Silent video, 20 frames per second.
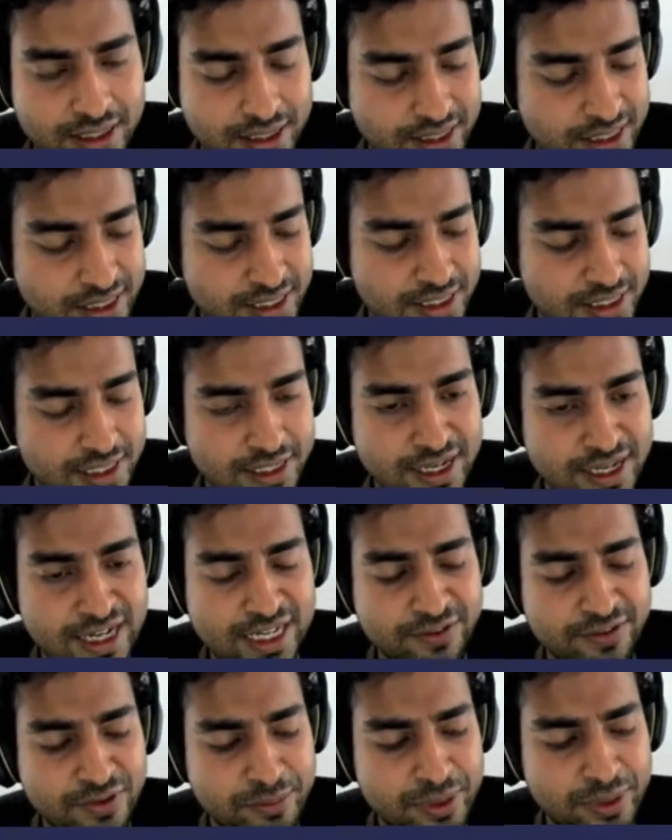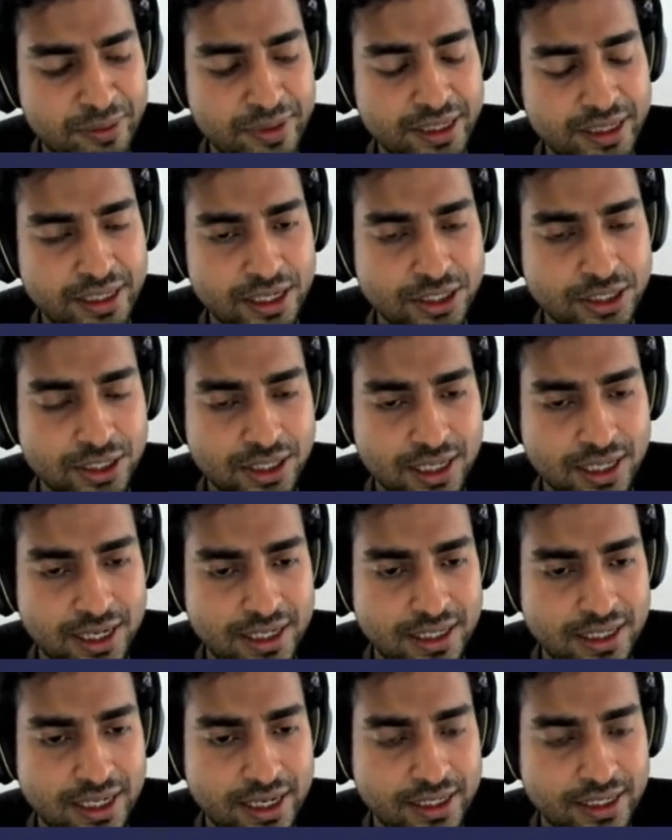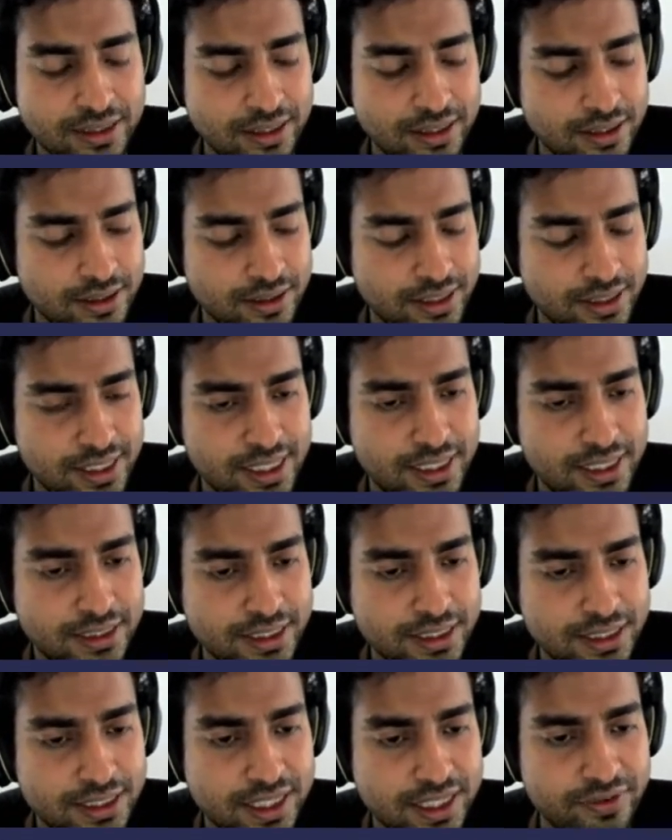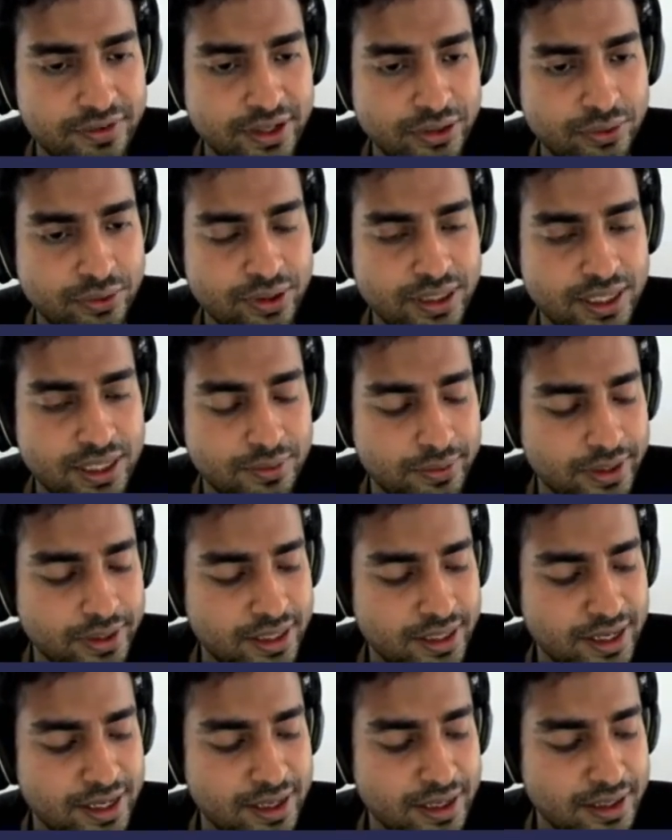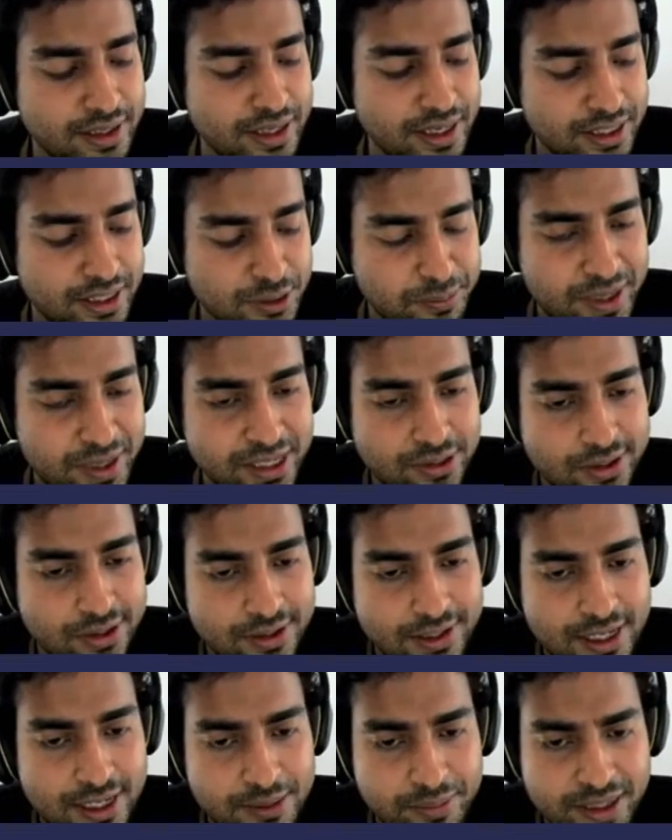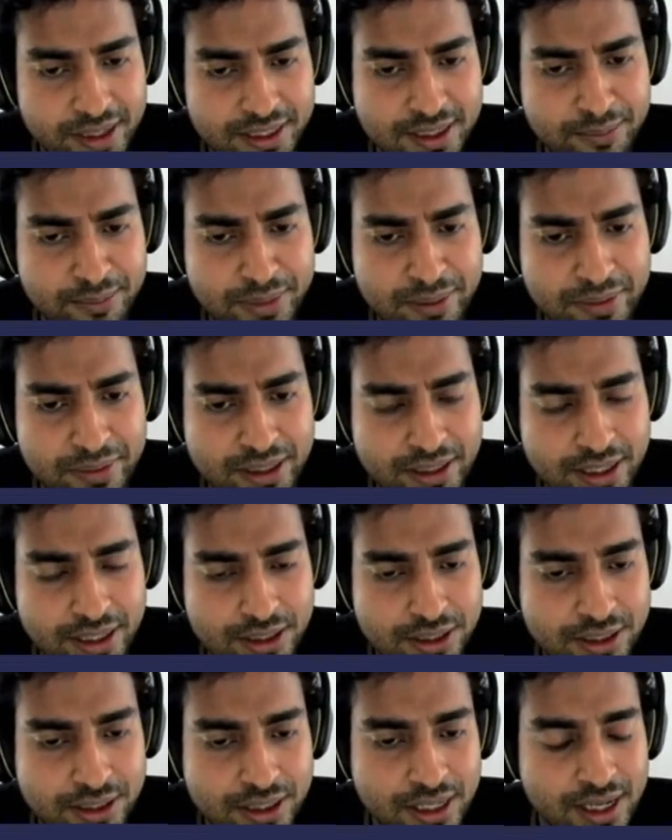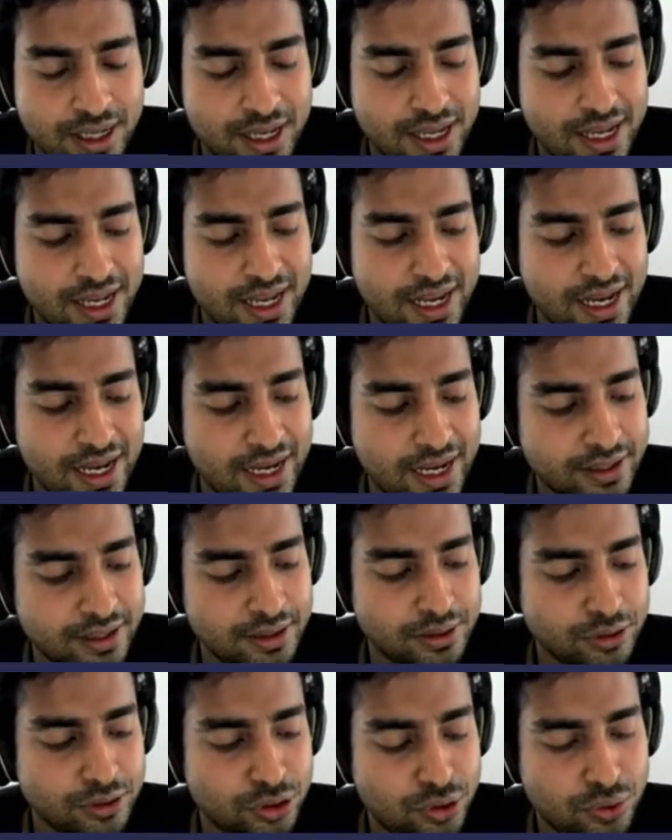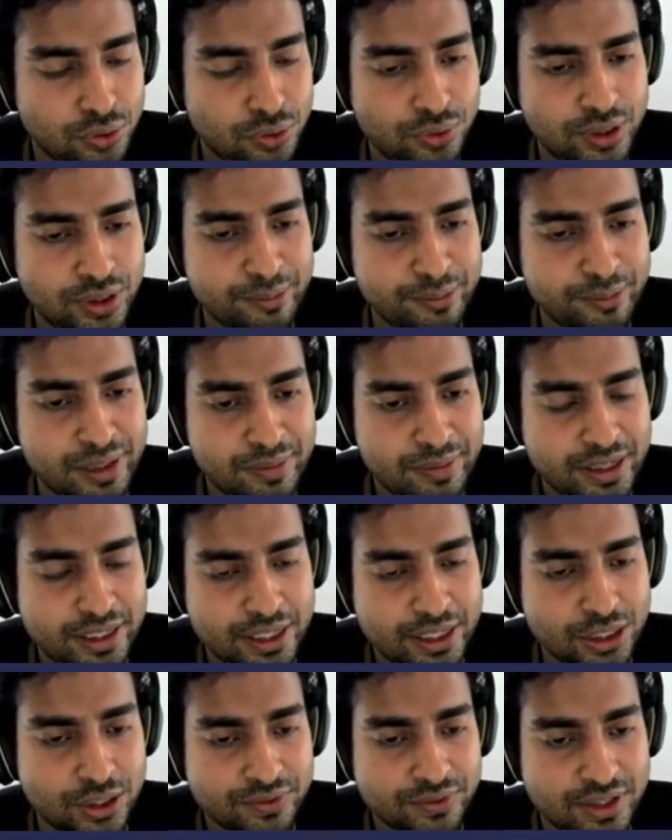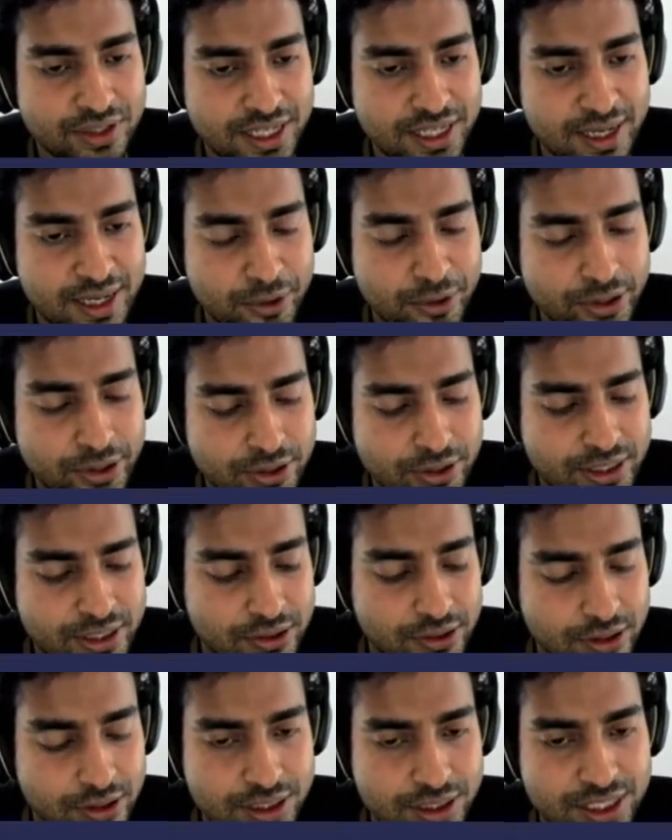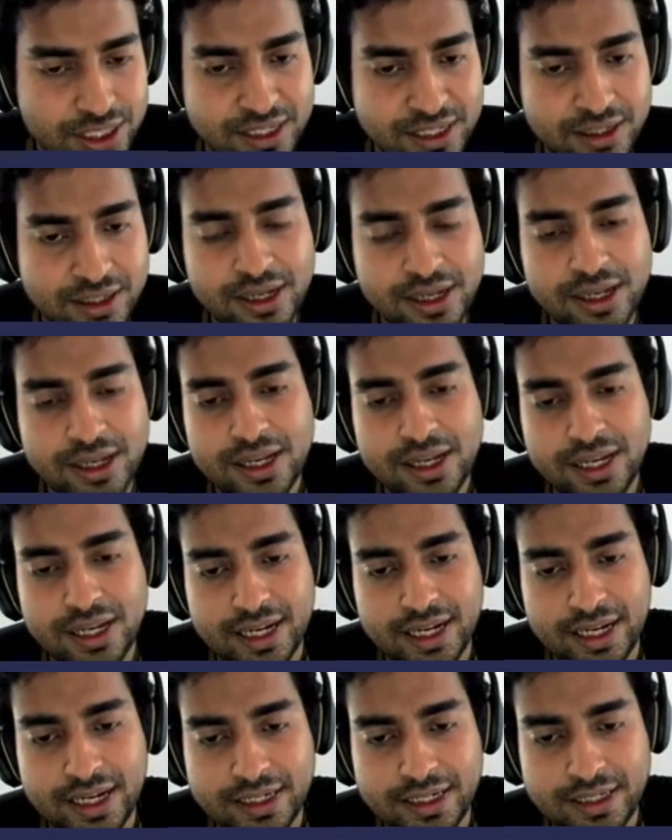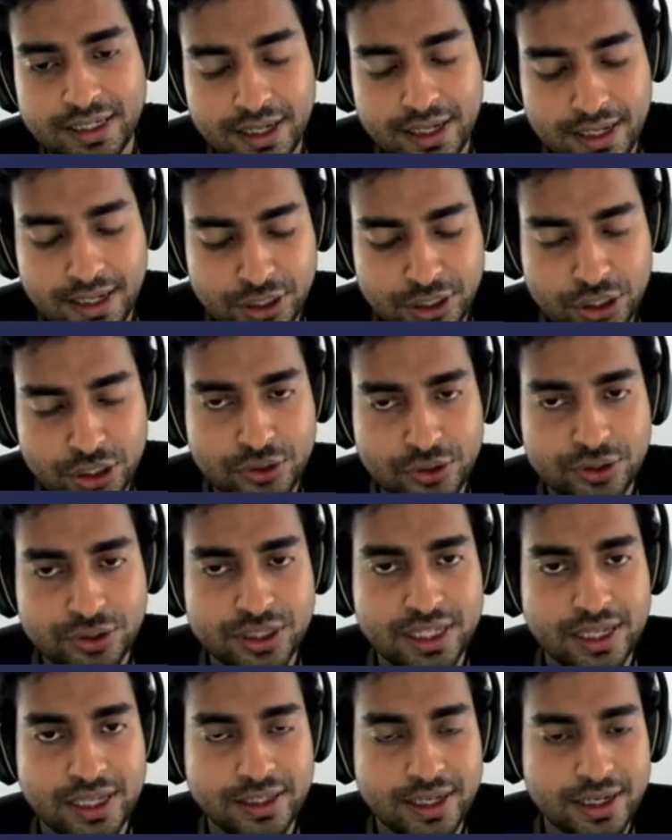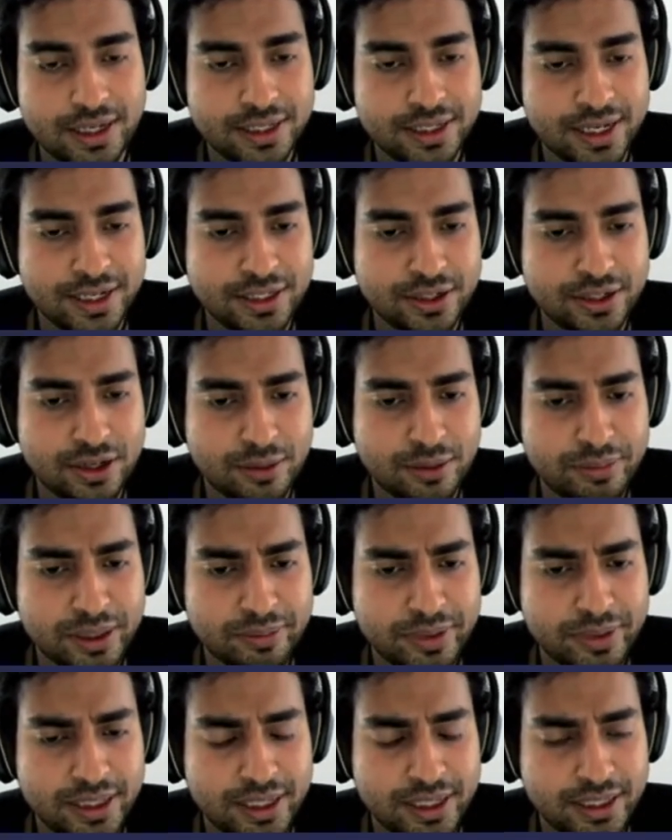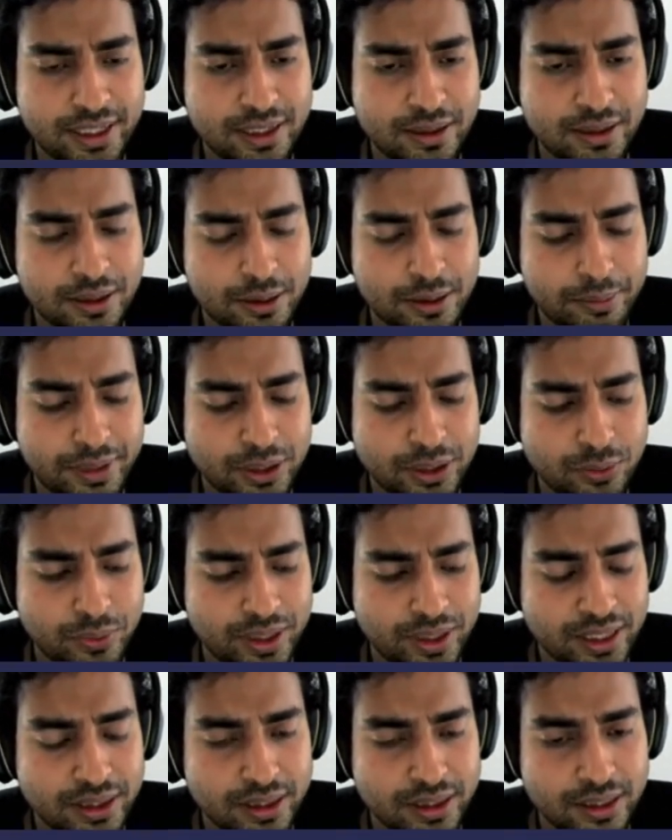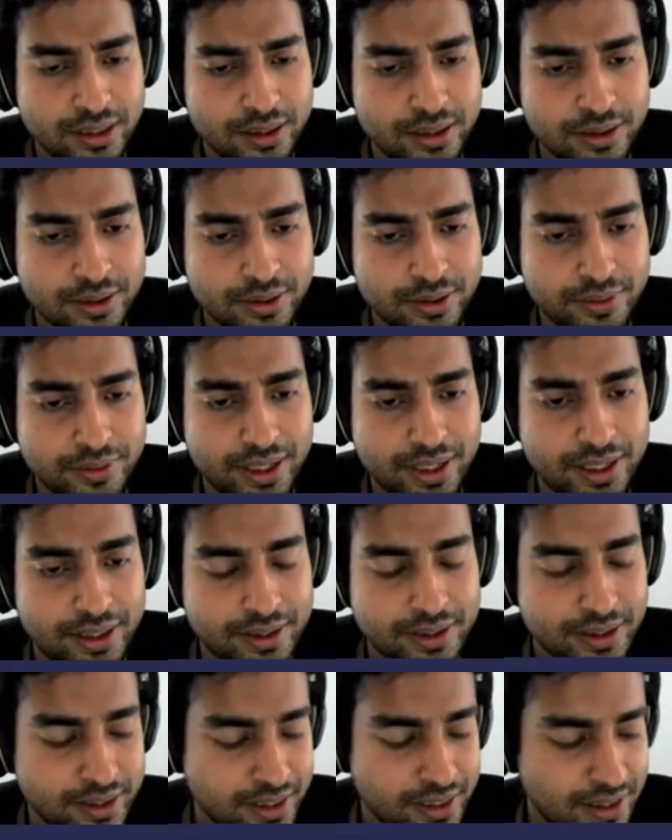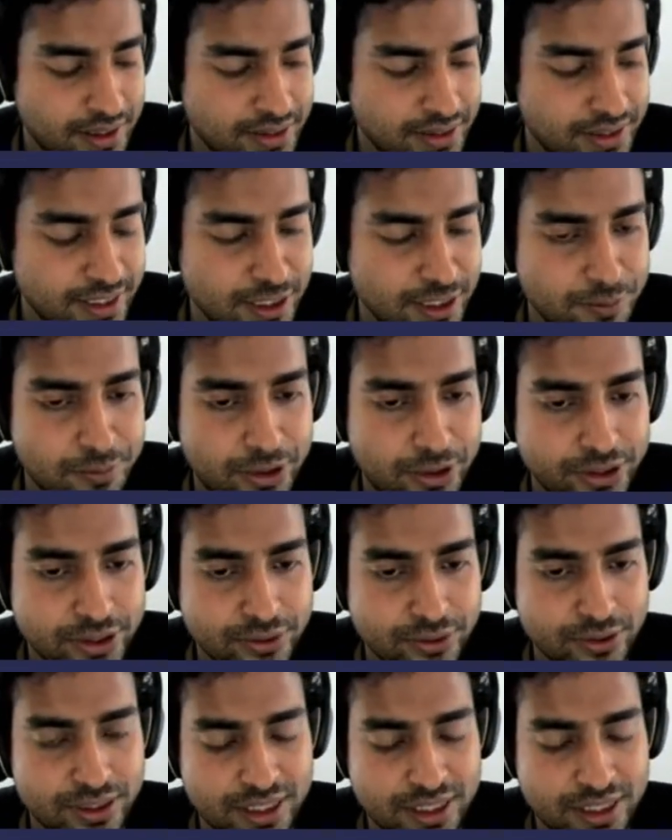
this is a native implementation, unlike the ERC 721 smart contract based implementation. And through implementation of the same modules across chain, it ensures that there is interoperability between these modules,